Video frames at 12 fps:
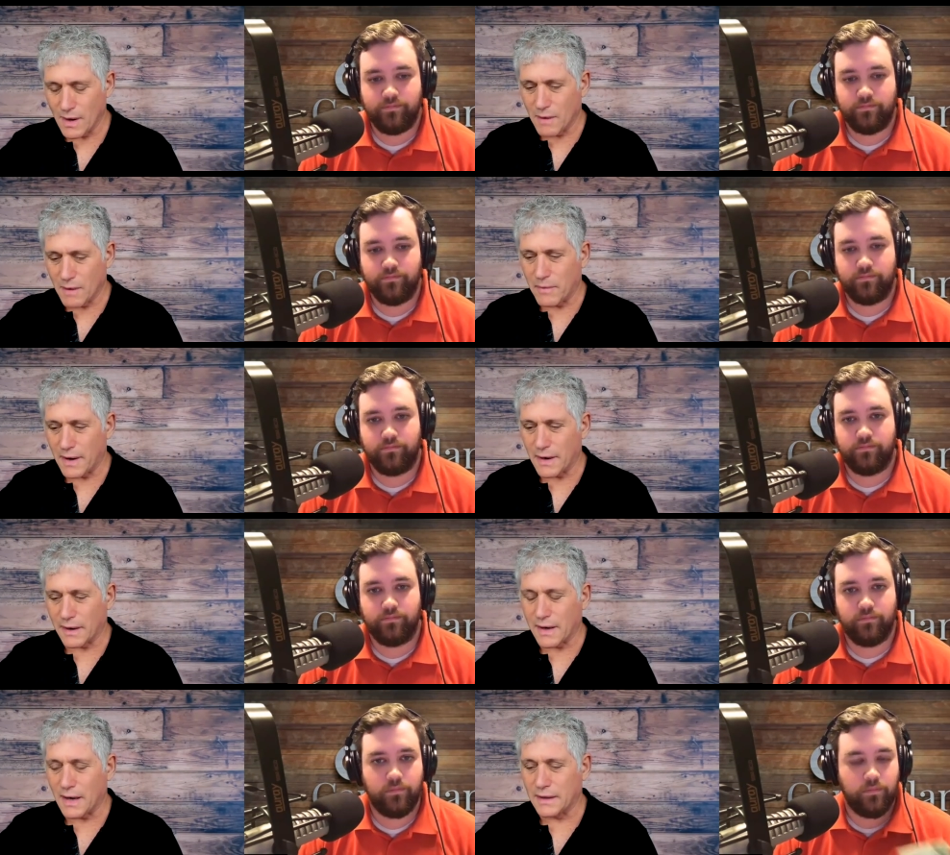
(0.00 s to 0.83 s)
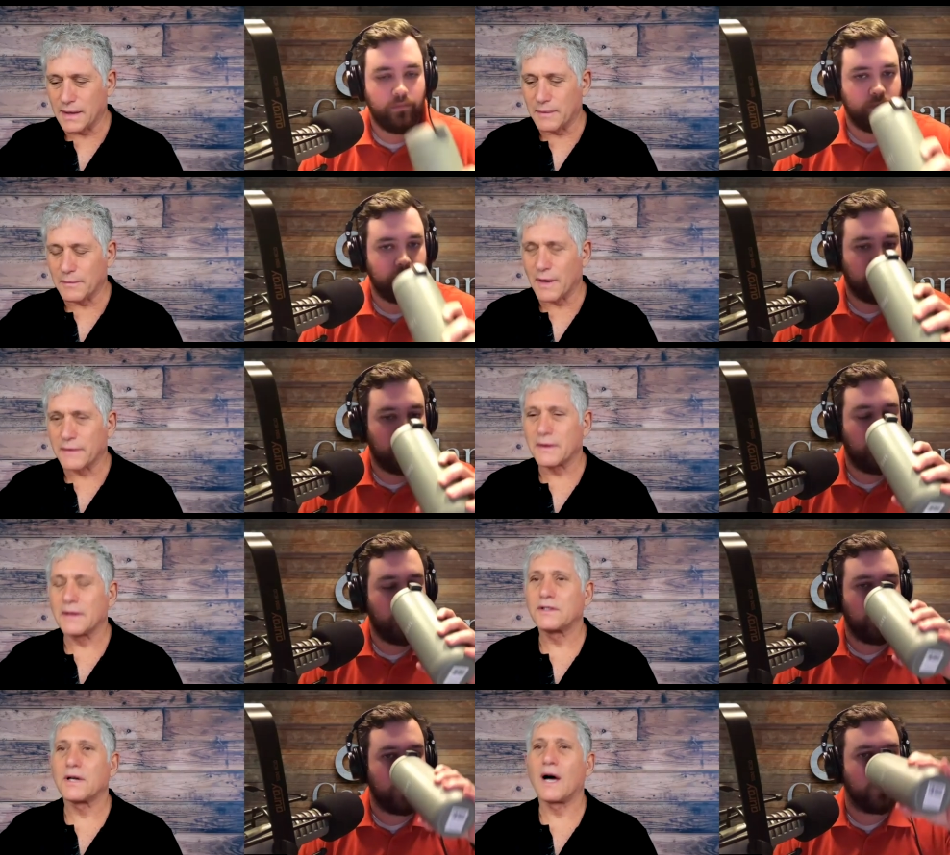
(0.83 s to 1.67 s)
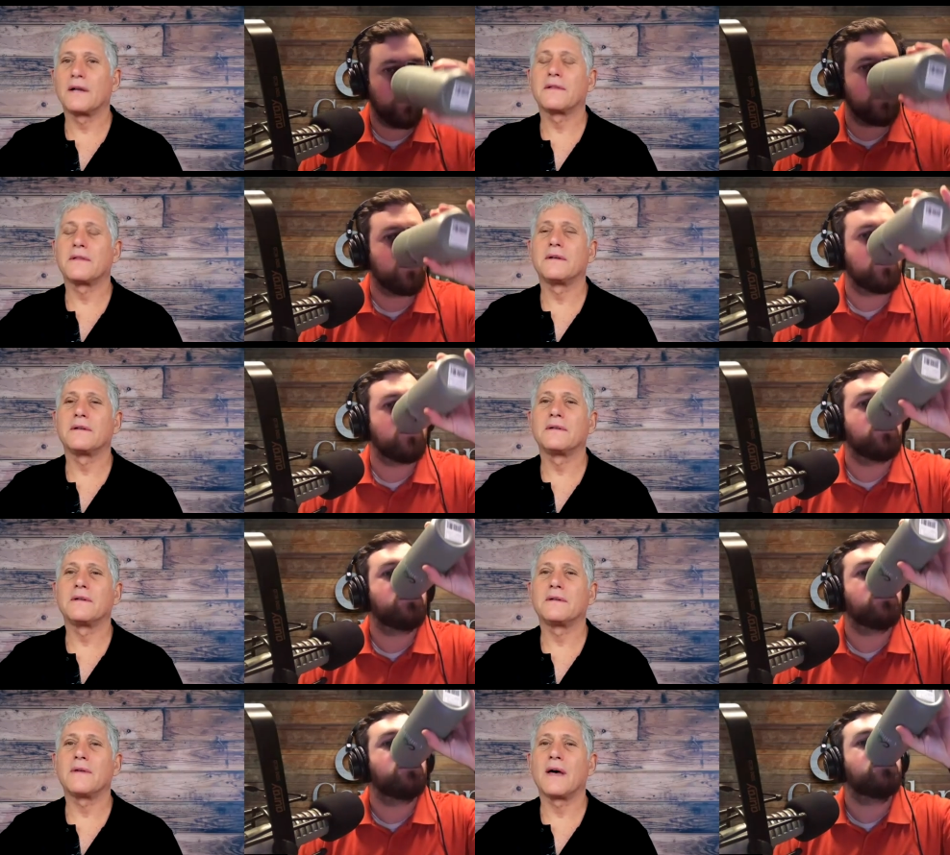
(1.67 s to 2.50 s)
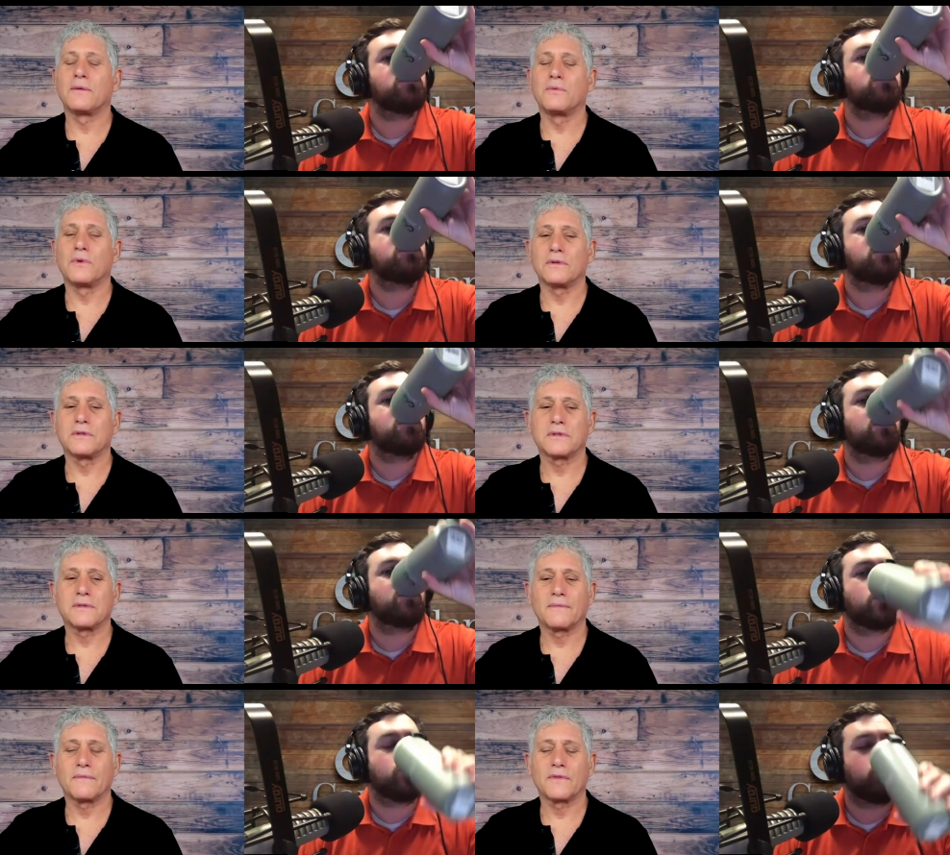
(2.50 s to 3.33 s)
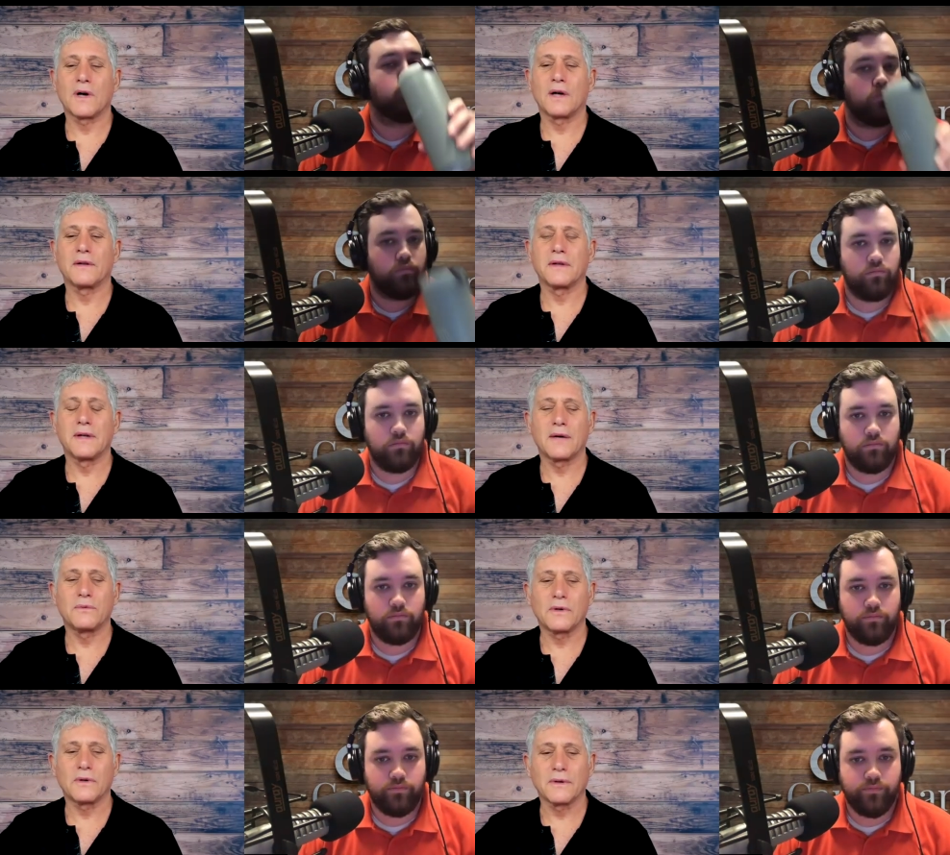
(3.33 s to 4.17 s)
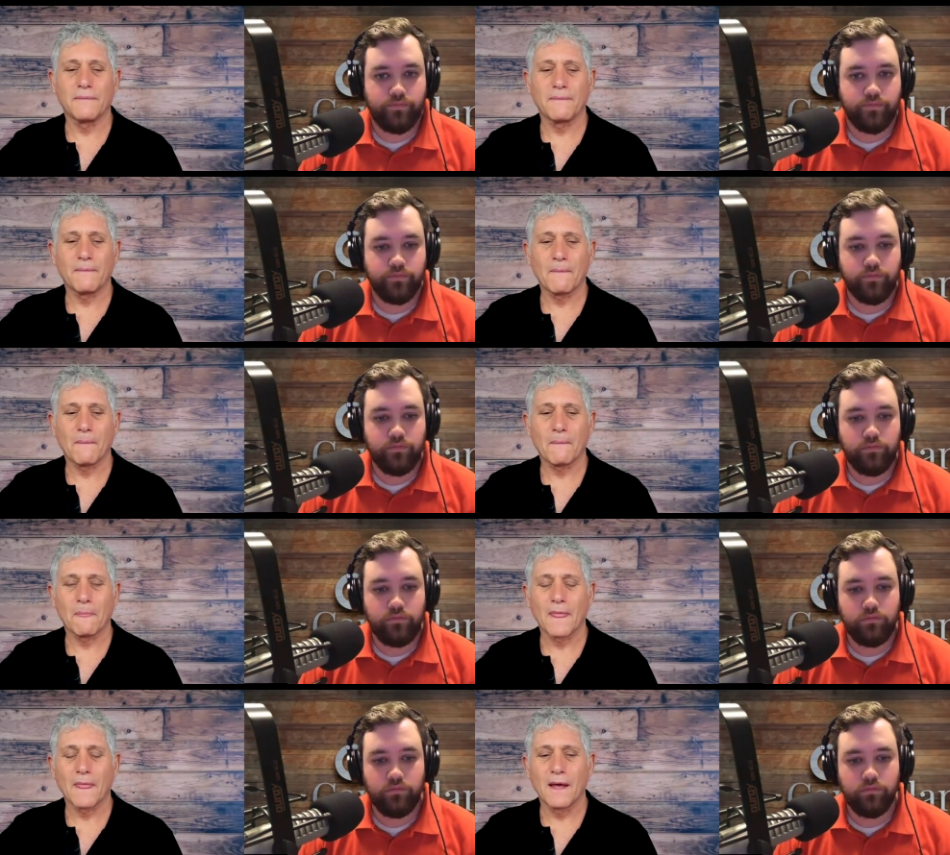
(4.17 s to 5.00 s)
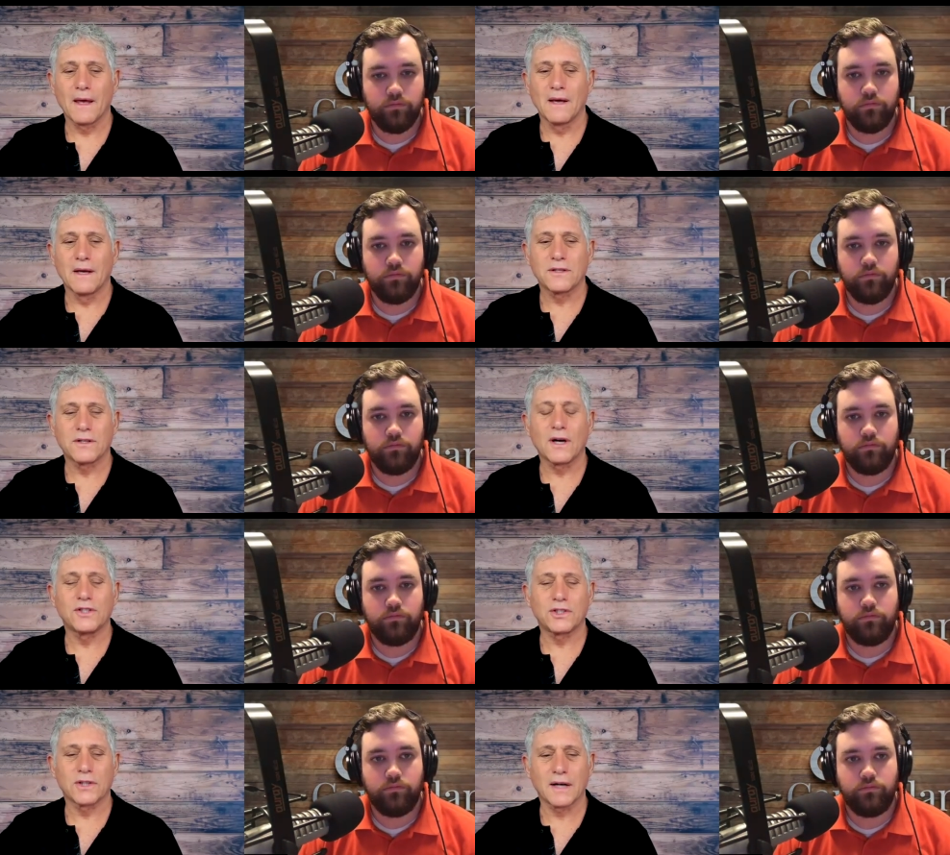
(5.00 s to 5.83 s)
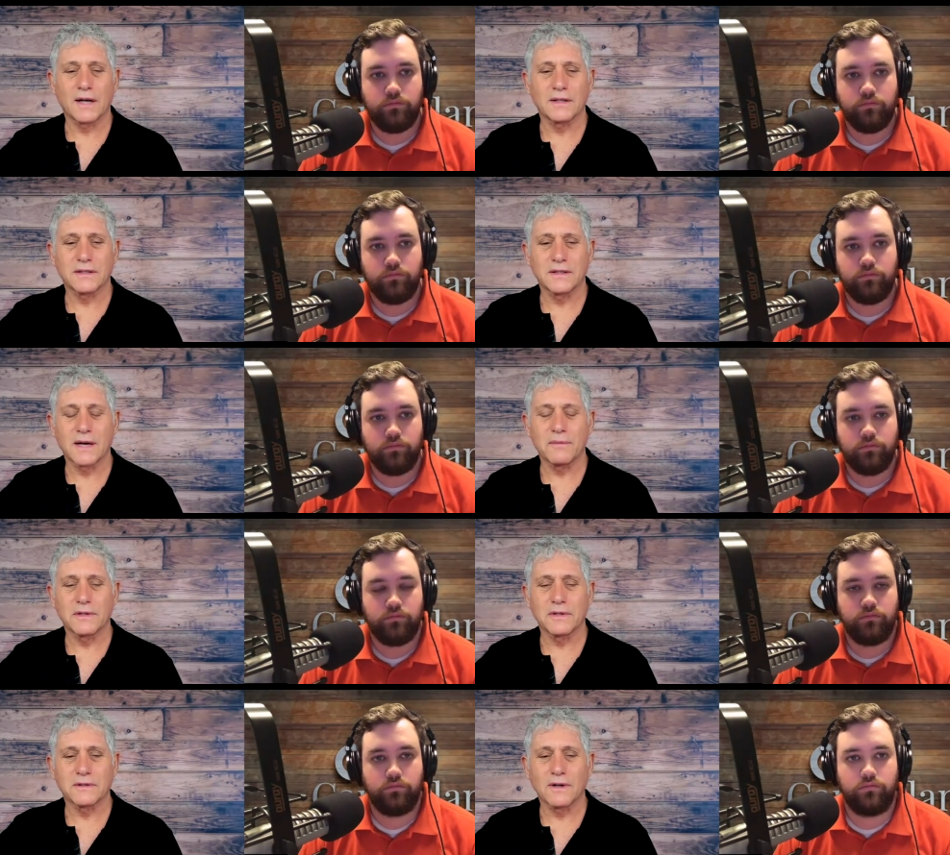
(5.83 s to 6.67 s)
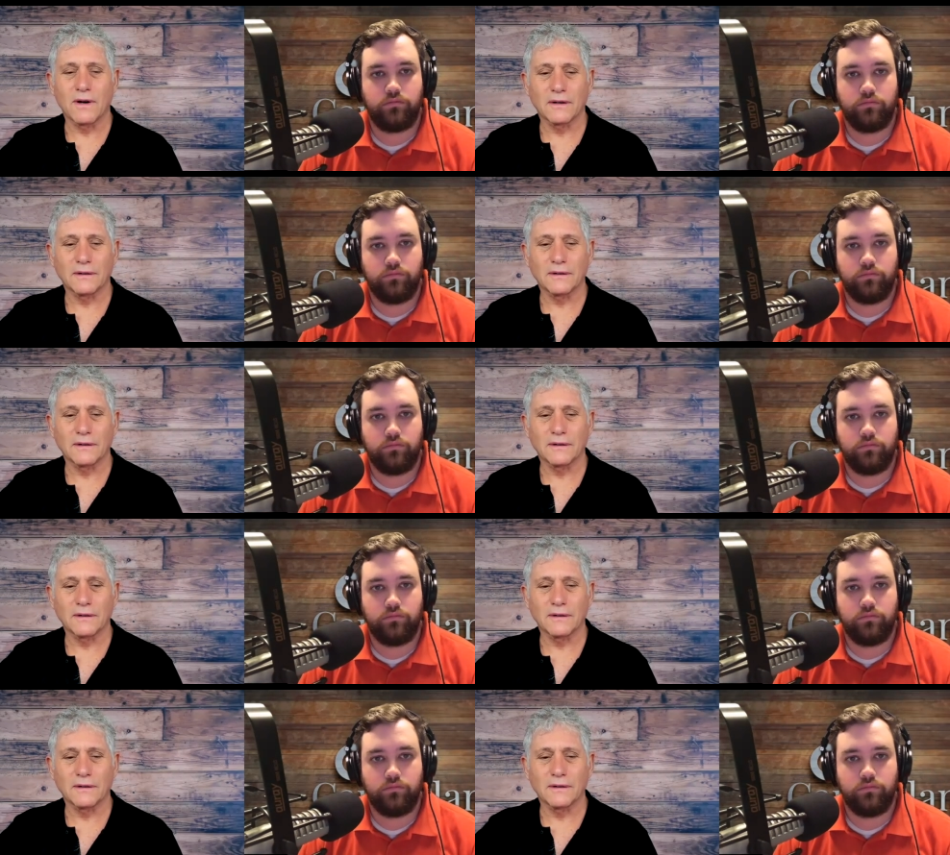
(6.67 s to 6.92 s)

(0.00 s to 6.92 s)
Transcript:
Speaker 1: by a guy named, I think, Jonathan Edwards. Jonathan Edward. Sunshine is the name of the song.